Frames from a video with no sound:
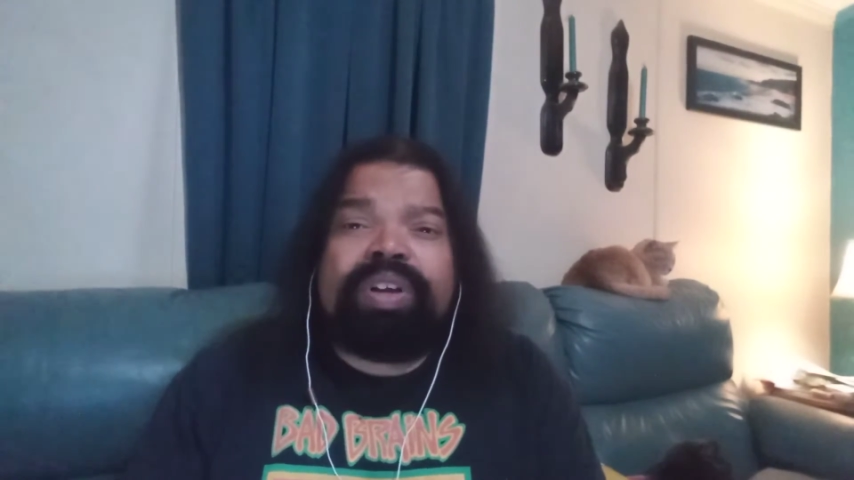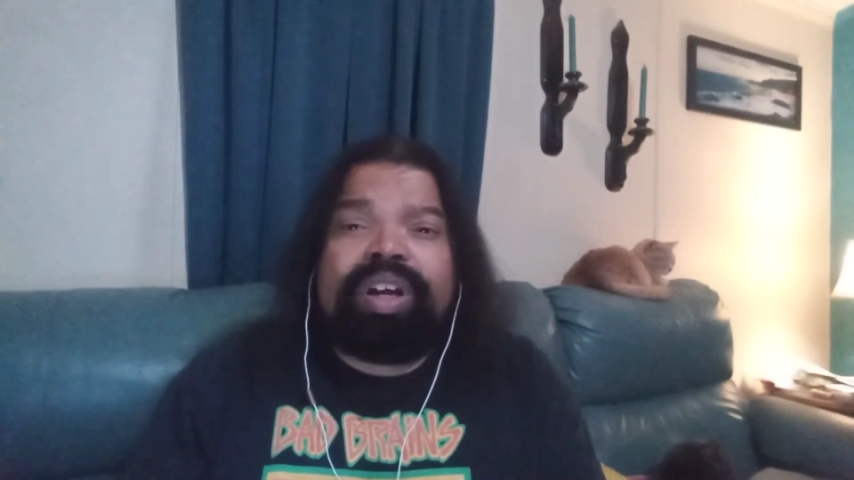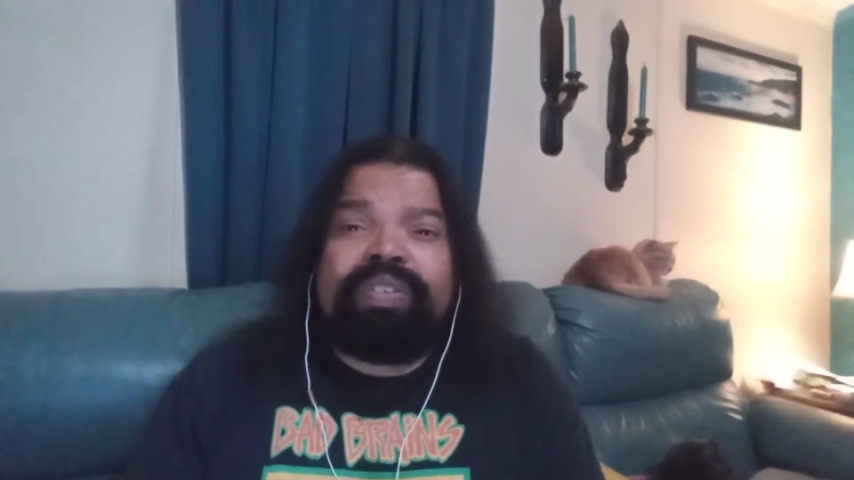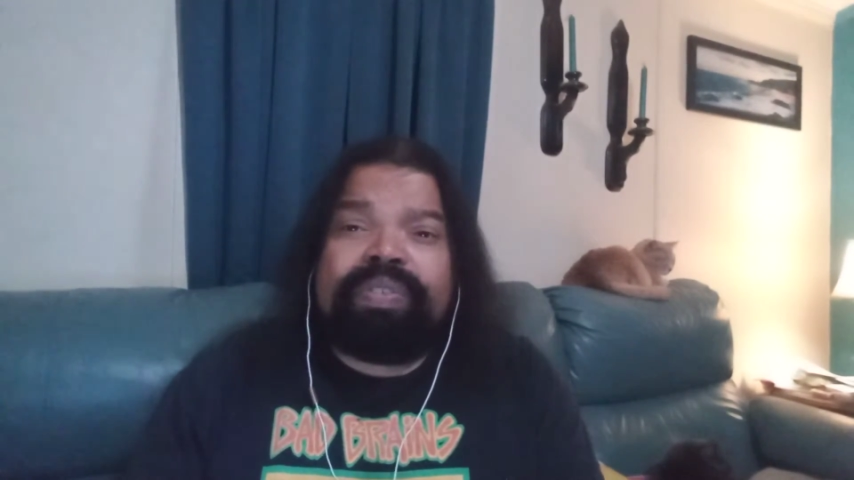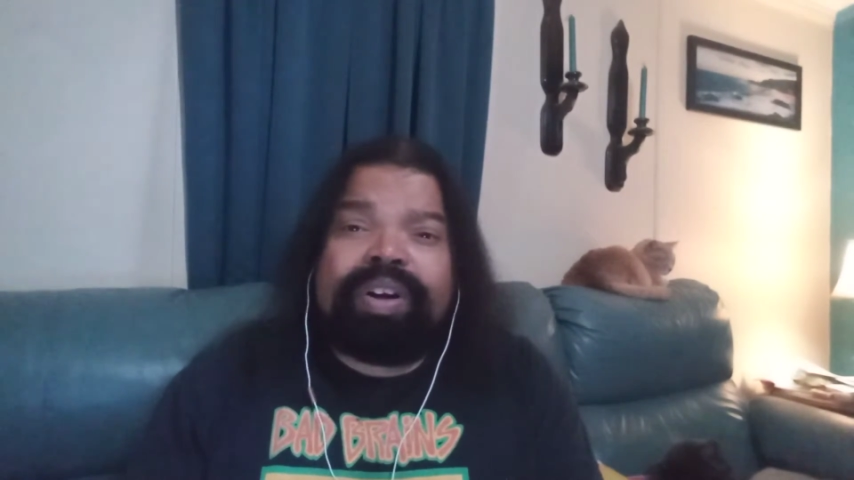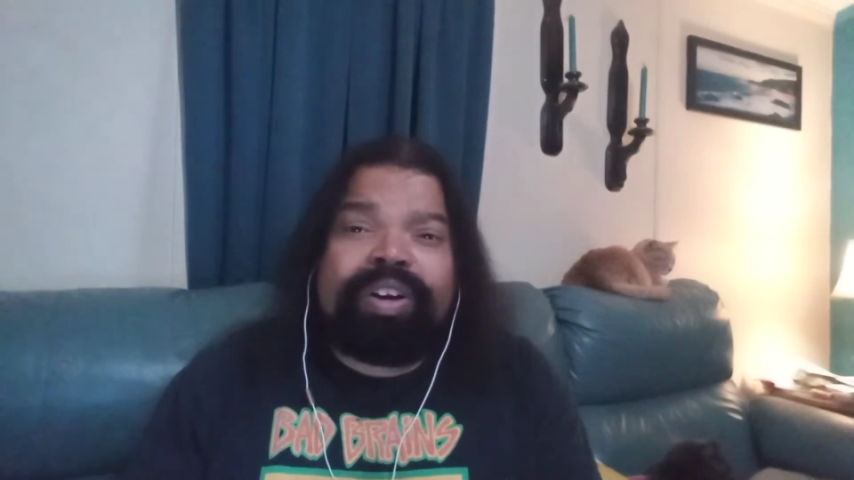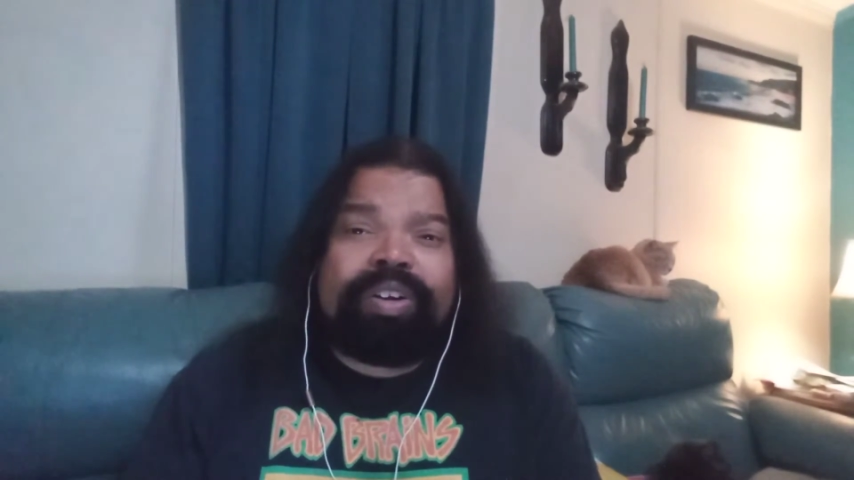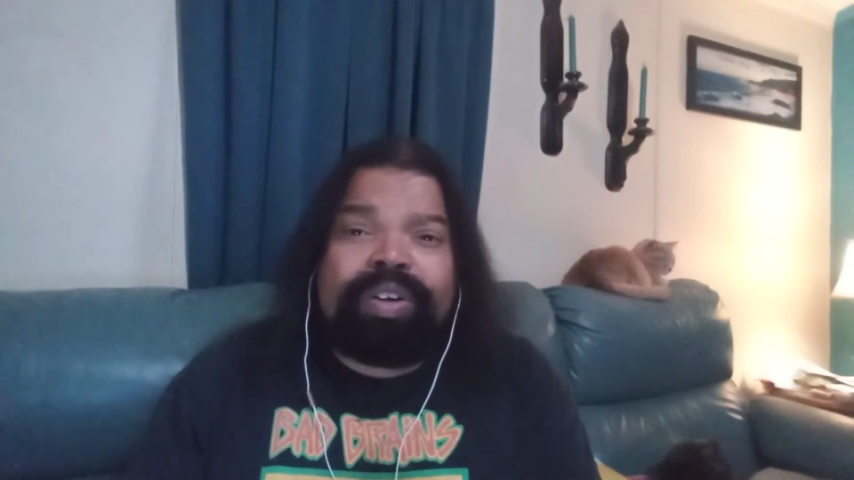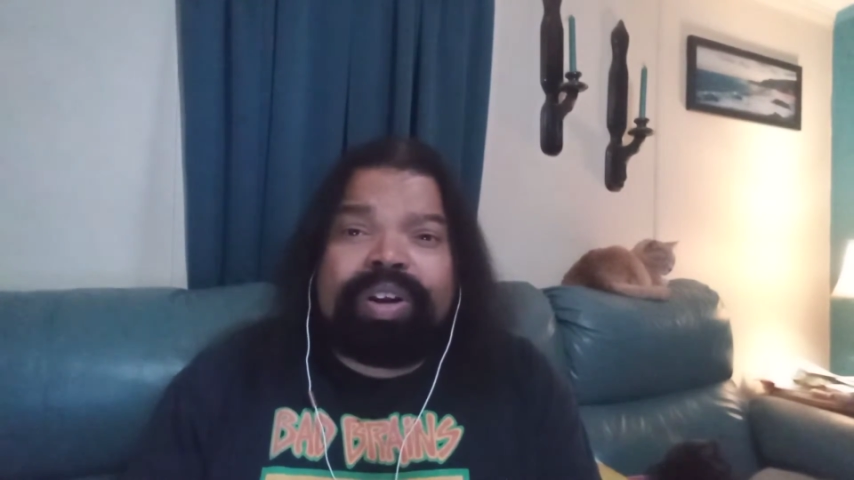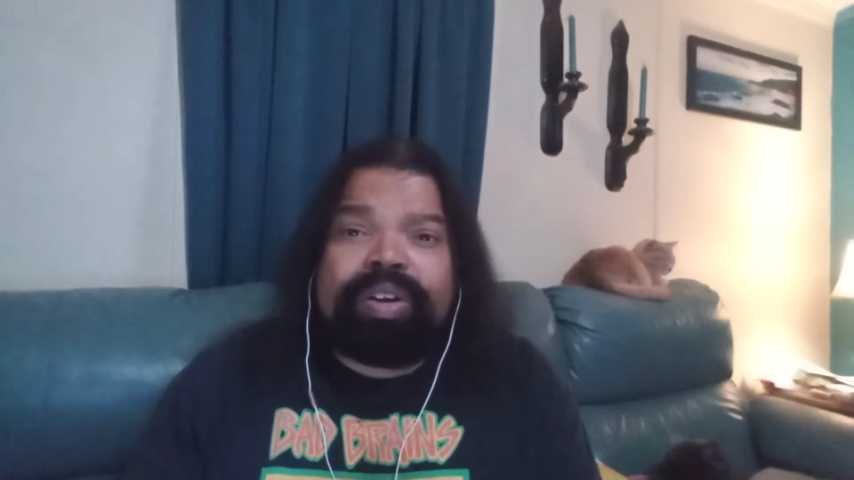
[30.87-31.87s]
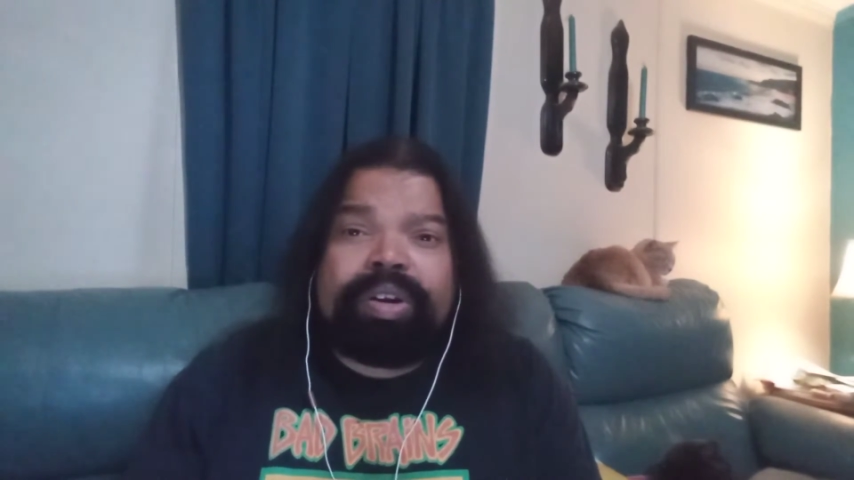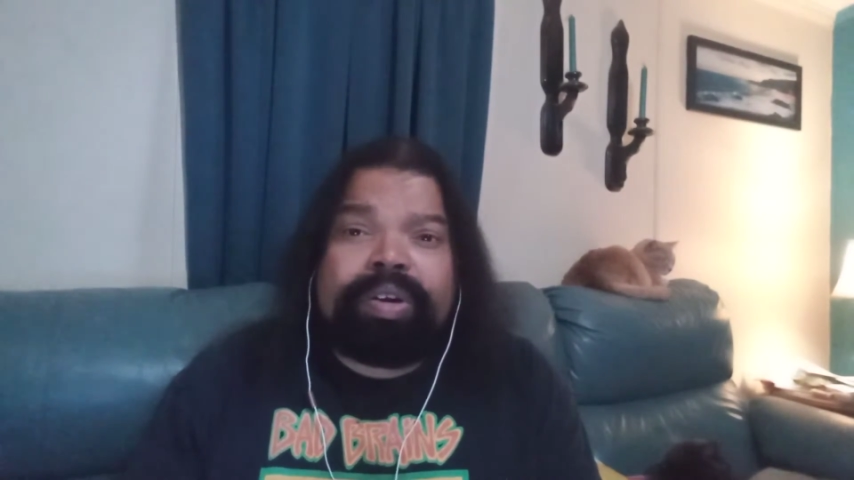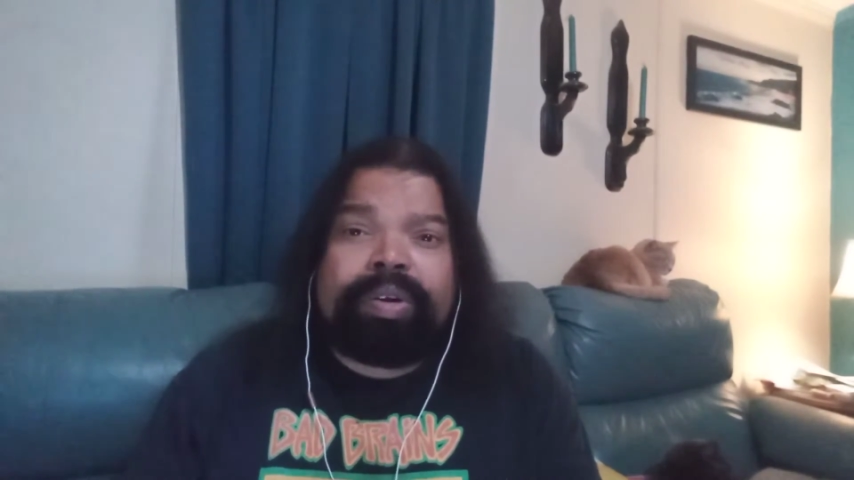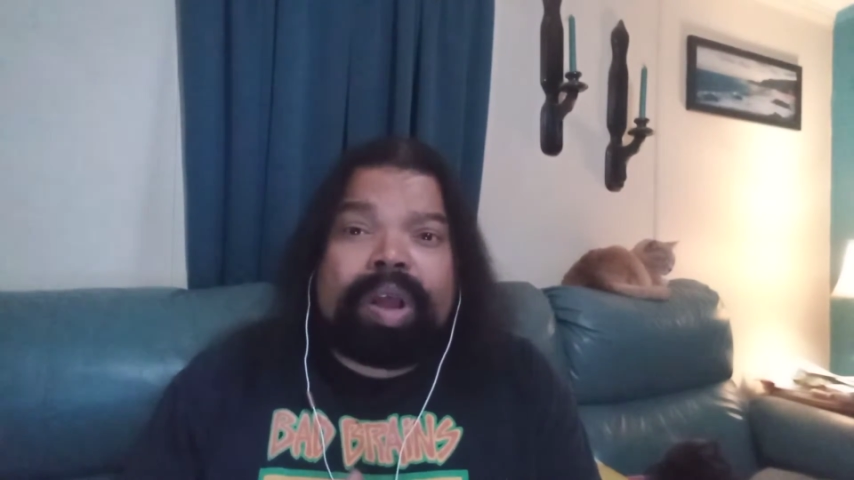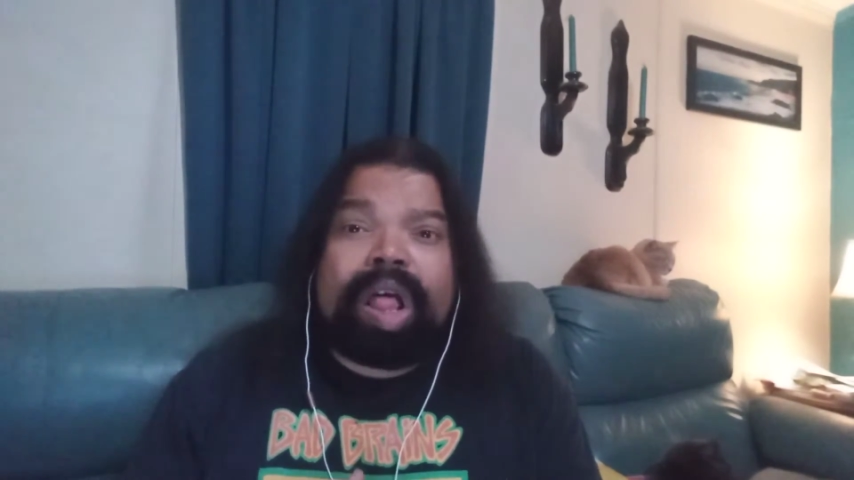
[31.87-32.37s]
gunfire around
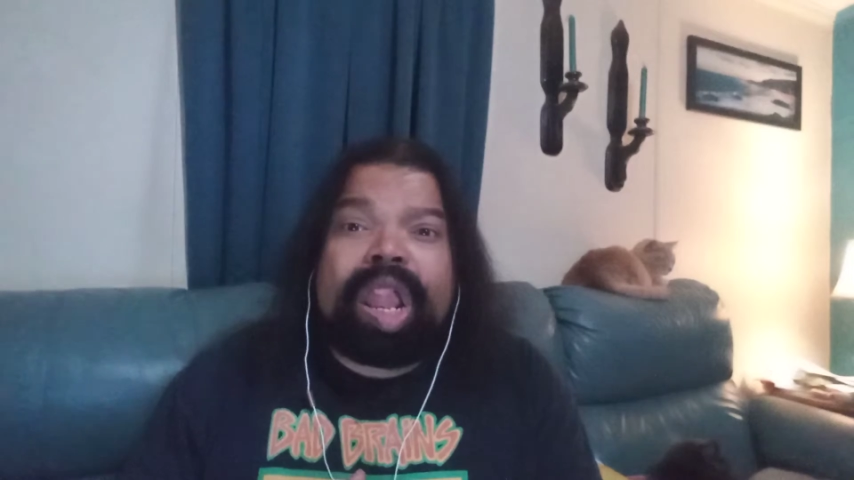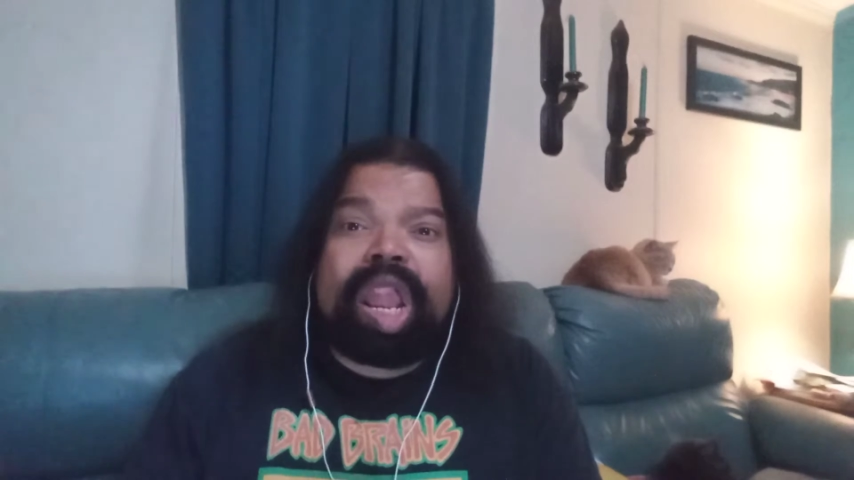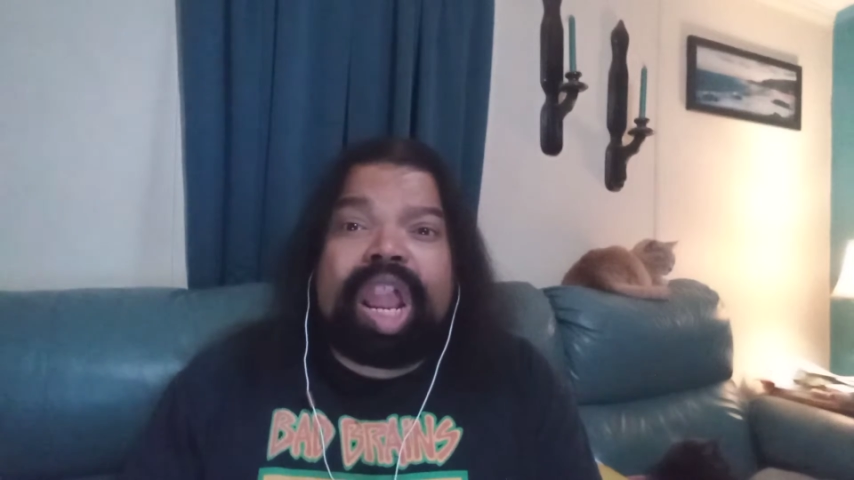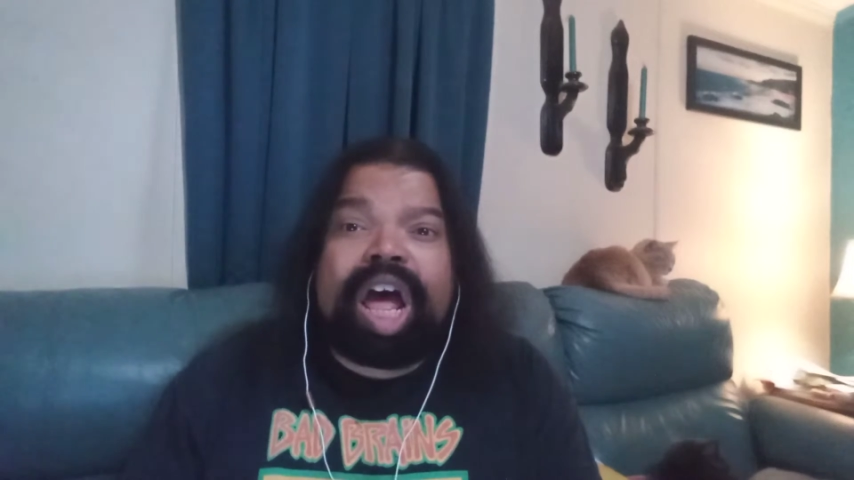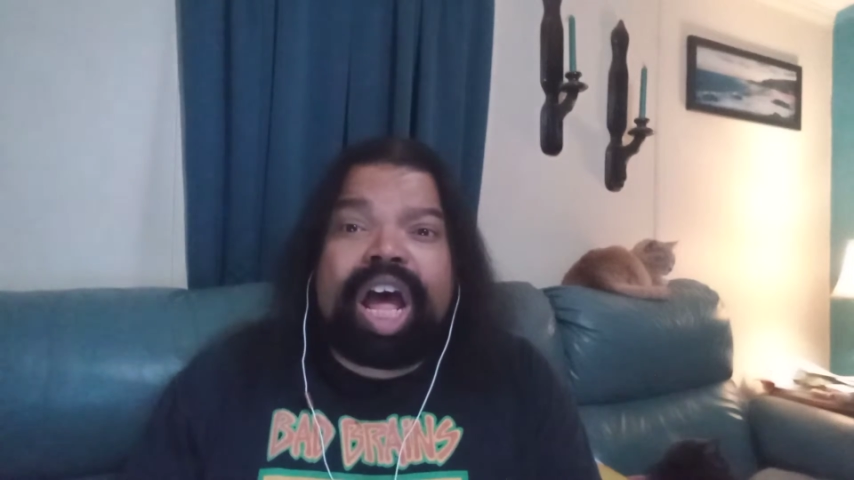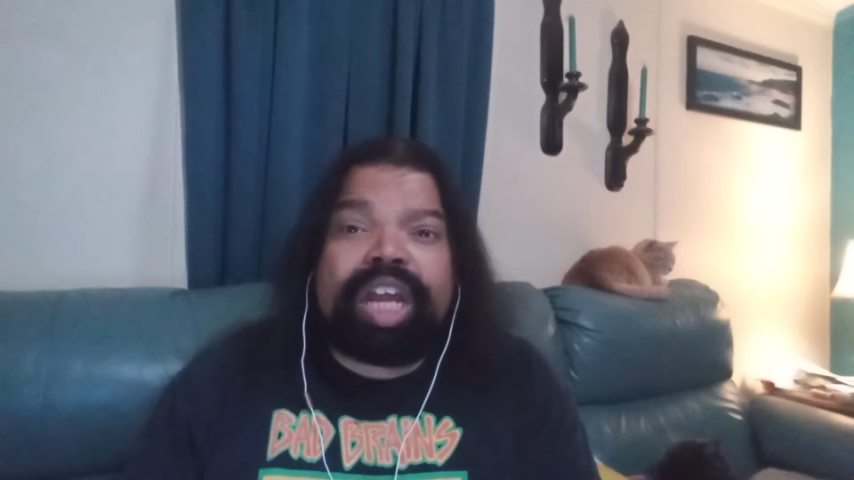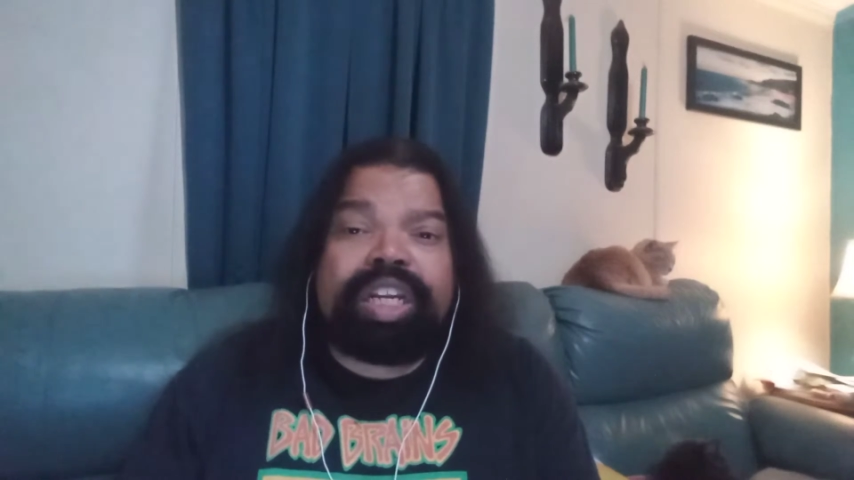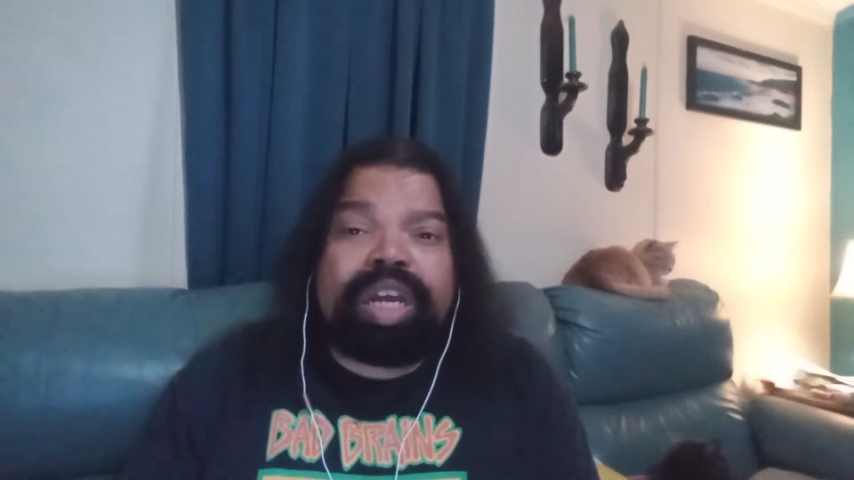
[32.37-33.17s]
here, a lot.